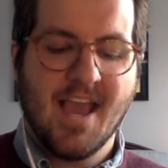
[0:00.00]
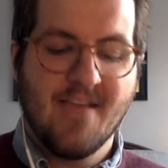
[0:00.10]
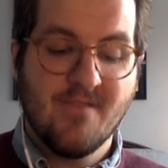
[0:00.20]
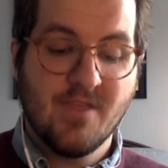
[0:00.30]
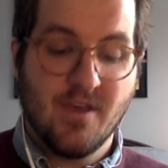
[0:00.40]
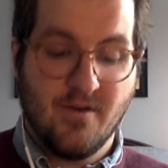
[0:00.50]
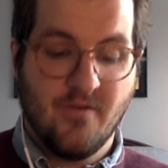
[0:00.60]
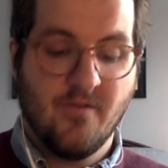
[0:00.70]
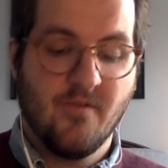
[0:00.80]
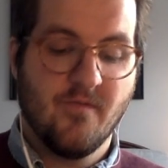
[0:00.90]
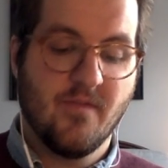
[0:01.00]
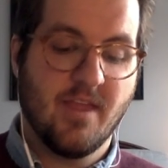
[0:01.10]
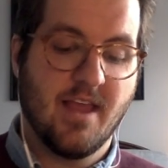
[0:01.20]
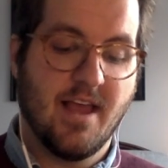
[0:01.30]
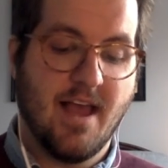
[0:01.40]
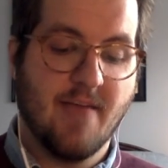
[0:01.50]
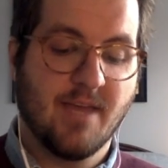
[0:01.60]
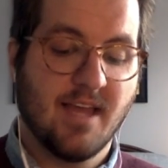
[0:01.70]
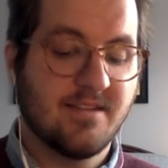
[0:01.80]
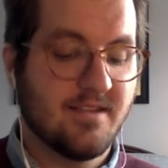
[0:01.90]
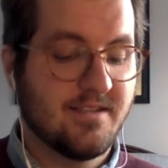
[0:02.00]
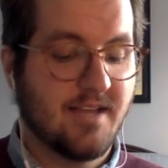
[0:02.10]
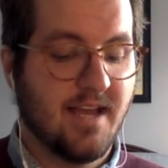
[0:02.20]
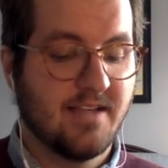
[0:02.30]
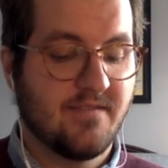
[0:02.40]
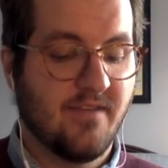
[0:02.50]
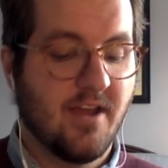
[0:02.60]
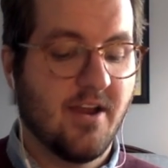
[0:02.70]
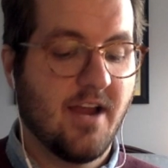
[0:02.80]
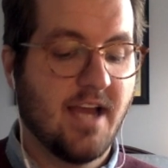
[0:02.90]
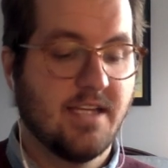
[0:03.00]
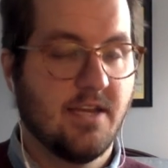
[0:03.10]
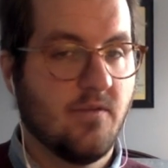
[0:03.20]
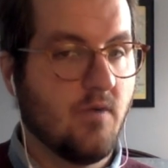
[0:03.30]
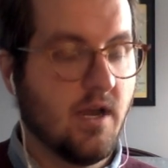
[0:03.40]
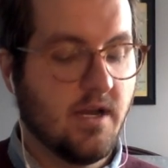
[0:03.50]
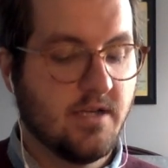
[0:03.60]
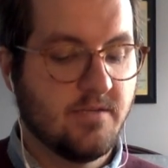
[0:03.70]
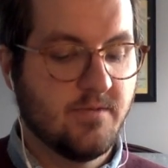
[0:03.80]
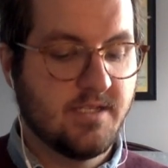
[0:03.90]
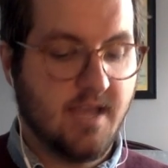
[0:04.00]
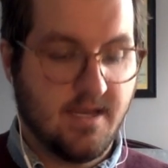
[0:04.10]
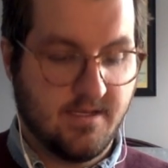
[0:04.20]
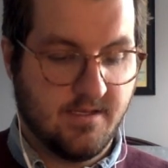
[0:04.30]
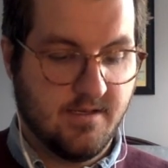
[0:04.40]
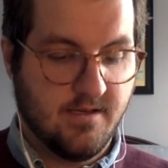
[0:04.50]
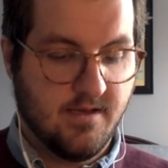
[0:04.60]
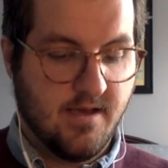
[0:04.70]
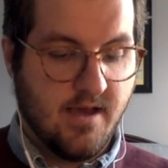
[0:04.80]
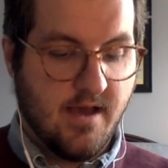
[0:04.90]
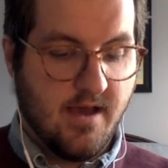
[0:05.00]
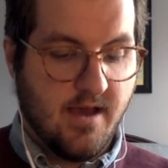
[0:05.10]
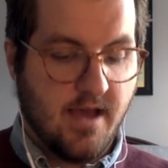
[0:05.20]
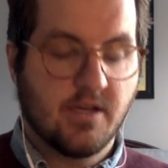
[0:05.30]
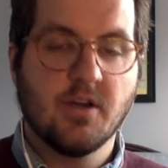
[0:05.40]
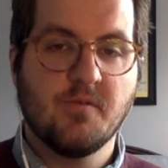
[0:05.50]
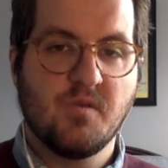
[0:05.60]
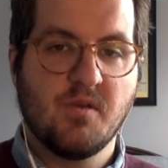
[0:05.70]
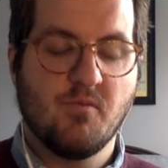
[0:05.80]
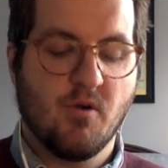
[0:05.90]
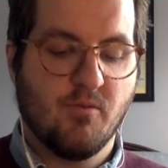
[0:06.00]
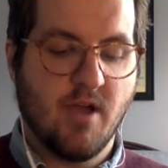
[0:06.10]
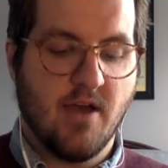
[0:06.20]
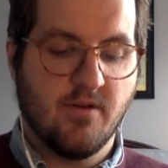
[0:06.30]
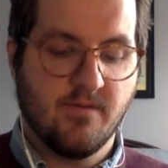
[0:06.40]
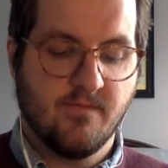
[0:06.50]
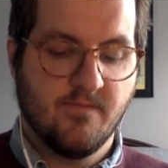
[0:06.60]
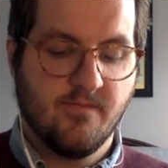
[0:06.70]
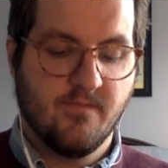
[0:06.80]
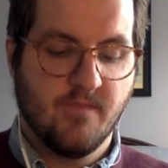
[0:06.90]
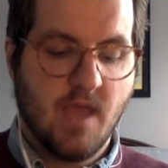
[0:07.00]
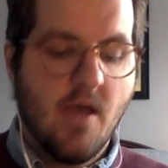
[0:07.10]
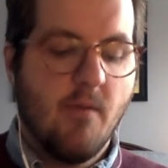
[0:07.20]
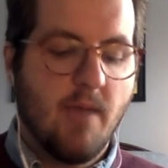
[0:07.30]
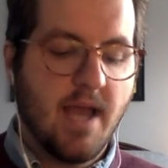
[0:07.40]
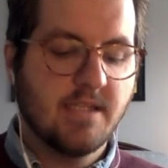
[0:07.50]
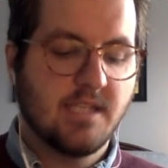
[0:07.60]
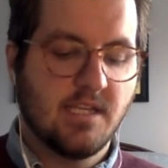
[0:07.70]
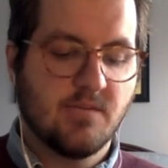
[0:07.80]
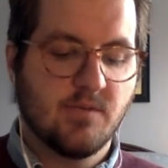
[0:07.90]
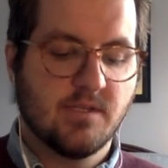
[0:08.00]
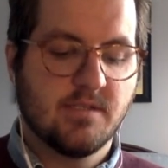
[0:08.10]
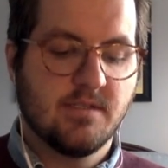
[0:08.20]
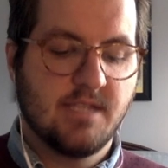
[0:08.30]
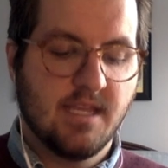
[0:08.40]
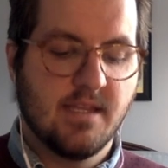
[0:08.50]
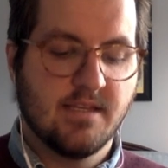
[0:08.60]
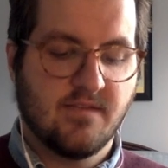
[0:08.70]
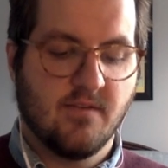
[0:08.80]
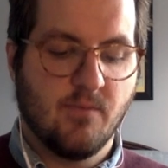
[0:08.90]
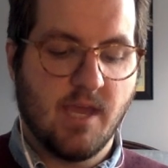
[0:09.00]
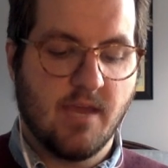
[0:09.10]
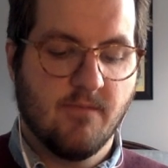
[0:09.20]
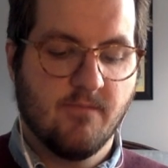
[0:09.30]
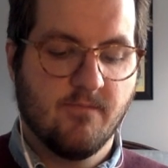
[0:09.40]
even though I'm against this science fair idea 100%, I couldn't be more proud. My Unteachables did this for me.